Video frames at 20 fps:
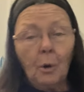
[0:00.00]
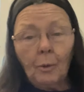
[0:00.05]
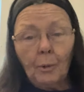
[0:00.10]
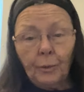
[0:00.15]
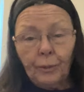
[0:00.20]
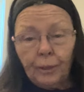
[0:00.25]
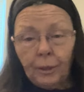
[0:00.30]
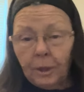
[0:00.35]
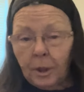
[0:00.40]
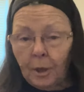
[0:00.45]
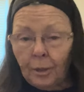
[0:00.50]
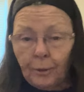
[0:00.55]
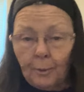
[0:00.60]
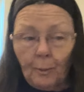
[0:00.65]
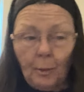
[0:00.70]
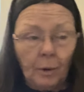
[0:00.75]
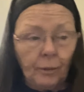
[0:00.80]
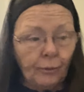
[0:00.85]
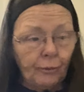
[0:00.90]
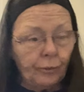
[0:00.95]
with the other
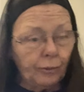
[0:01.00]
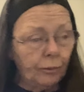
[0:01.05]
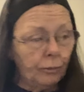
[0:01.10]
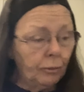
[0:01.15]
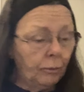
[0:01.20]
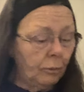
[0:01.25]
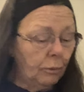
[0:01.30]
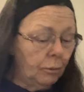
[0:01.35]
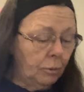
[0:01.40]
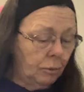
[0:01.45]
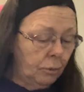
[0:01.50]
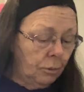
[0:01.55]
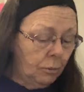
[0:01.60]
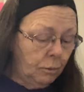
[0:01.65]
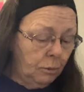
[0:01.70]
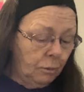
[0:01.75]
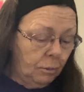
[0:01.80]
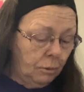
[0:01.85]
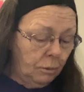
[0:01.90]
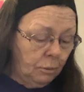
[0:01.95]
ones.
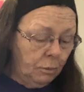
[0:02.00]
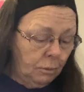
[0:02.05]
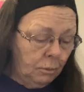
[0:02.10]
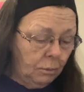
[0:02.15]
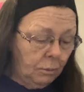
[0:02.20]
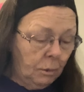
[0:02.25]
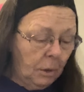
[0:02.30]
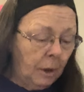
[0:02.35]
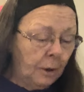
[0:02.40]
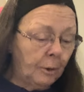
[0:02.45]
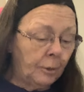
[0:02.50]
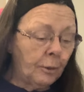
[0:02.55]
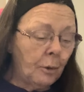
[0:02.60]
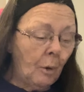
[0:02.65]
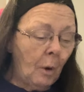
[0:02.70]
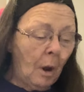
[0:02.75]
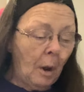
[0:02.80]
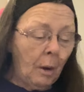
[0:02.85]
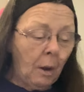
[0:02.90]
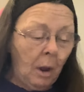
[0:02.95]
I don't
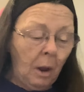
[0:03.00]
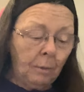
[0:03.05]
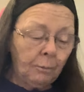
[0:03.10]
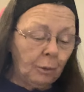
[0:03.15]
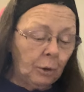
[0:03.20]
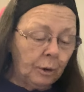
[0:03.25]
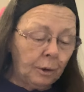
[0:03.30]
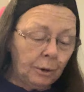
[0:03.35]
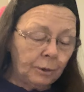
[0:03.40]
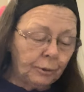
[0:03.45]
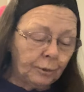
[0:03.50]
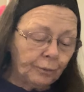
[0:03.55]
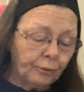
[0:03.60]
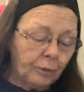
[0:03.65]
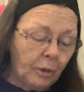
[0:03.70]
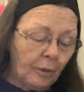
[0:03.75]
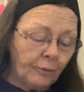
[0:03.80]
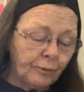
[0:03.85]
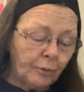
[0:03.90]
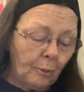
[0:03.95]
know. I'm going to
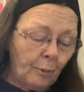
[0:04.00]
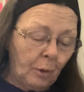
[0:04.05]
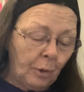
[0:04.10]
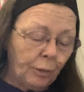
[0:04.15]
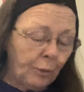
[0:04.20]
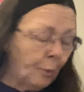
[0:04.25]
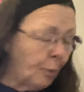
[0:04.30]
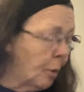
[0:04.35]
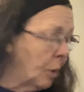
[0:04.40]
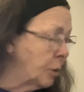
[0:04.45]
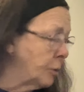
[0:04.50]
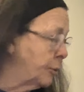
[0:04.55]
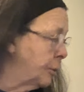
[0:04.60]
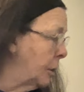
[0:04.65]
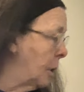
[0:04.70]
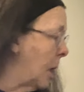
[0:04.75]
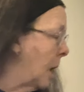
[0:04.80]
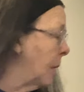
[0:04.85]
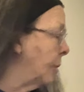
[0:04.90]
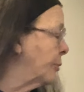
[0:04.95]
discuss it whether she
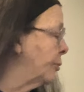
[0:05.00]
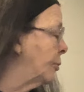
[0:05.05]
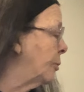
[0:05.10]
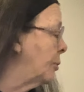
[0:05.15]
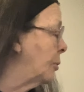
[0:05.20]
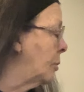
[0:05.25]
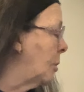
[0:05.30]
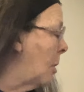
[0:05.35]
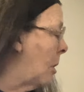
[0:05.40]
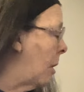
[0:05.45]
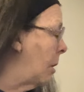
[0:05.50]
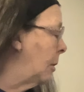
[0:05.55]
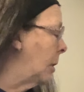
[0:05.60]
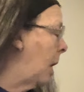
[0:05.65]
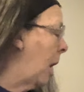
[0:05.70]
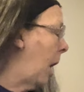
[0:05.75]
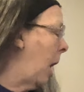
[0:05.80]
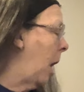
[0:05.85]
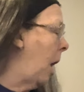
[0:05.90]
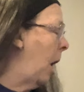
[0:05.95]
likes it or not.
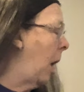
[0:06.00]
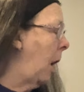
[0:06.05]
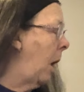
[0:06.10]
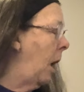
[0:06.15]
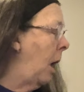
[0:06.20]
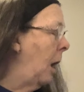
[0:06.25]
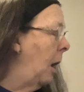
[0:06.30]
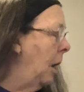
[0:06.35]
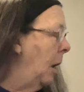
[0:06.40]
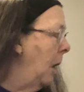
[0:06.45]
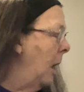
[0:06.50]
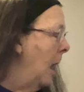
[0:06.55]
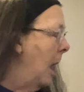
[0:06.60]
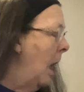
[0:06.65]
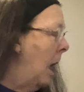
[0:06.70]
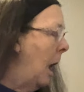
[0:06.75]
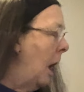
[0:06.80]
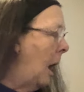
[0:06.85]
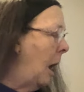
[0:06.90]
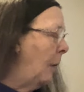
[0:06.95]

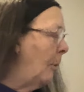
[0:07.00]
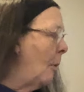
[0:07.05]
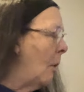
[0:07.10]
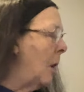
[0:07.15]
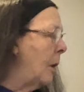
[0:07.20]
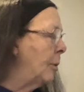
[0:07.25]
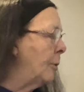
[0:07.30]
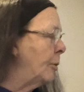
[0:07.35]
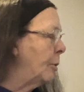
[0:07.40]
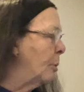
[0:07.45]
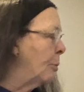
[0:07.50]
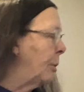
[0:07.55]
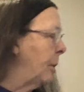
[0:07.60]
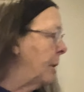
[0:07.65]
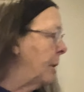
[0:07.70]
I want her to be